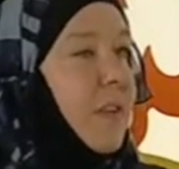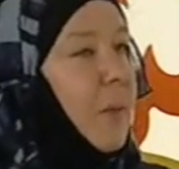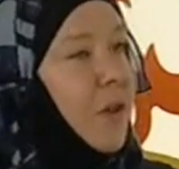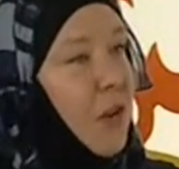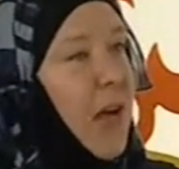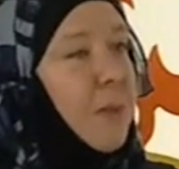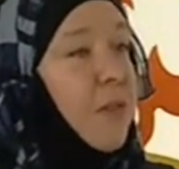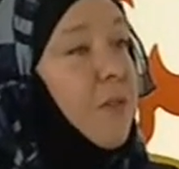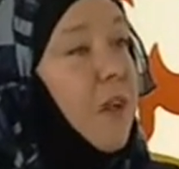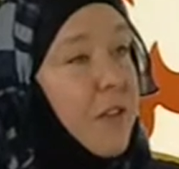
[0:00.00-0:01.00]
But you're
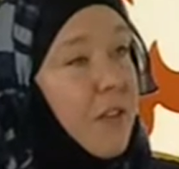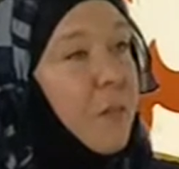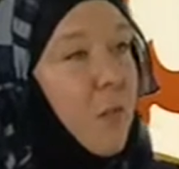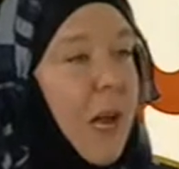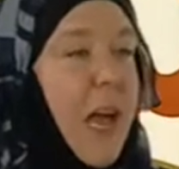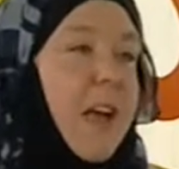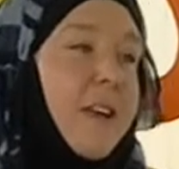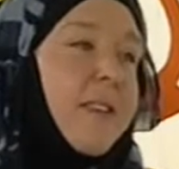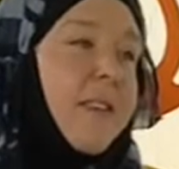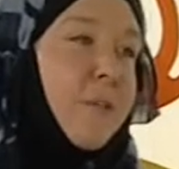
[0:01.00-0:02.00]
absolutely right. The small
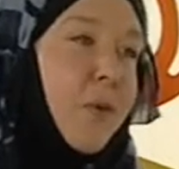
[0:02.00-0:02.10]
acts, the mm.